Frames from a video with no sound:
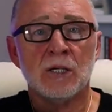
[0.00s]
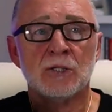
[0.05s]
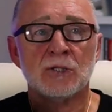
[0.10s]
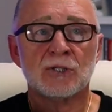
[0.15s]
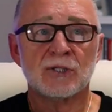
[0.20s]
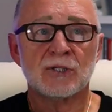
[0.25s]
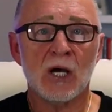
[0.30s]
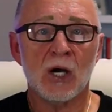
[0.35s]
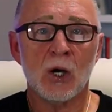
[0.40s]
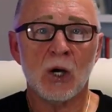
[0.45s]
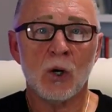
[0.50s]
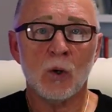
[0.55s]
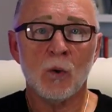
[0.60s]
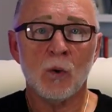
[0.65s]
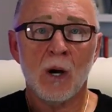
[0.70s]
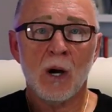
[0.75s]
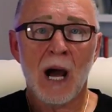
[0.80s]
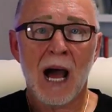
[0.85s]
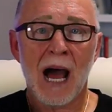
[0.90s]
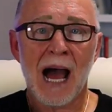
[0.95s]

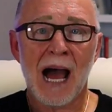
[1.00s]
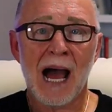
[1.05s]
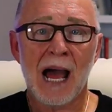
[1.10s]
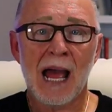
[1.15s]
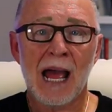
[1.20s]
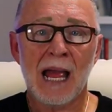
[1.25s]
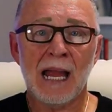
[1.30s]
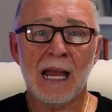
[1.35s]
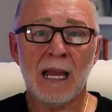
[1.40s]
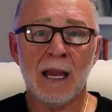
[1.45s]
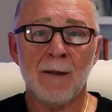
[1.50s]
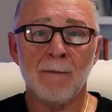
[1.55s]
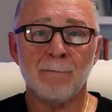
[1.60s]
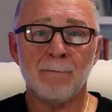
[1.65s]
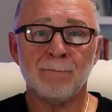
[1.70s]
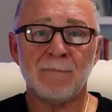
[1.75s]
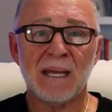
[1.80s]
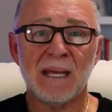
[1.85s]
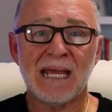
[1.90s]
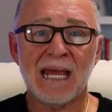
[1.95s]
So I
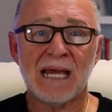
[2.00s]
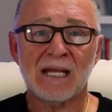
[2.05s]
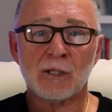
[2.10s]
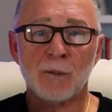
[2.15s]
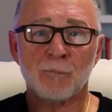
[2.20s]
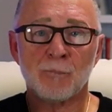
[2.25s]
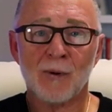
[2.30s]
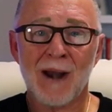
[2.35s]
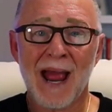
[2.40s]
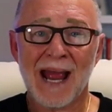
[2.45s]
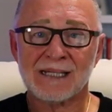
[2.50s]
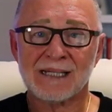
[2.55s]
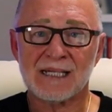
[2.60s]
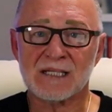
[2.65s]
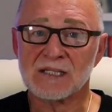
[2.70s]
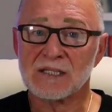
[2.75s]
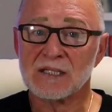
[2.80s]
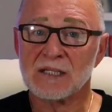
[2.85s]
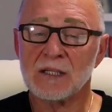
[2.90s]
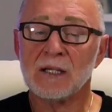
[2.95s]
began to
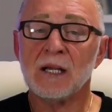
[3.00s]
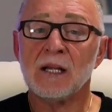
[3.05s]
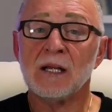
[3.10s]
practice.